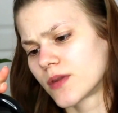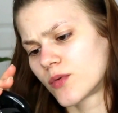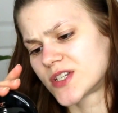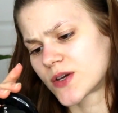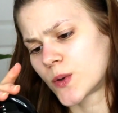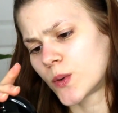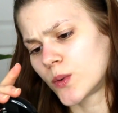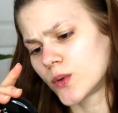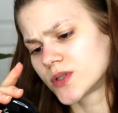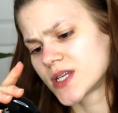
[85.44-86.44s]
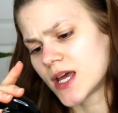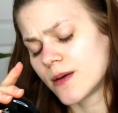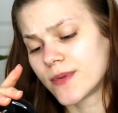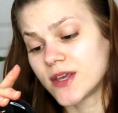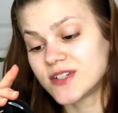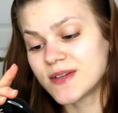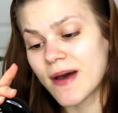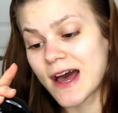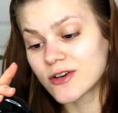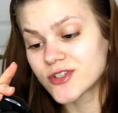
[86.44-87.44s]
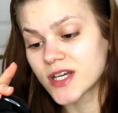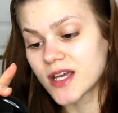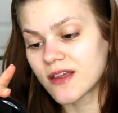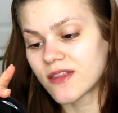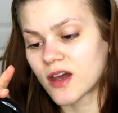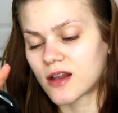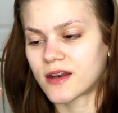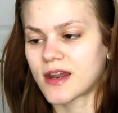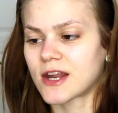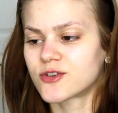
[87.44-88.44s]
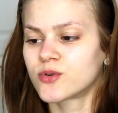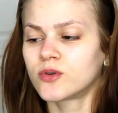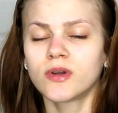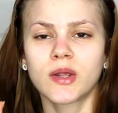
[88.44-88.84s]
what's it called? Beauty powder in the color Natural.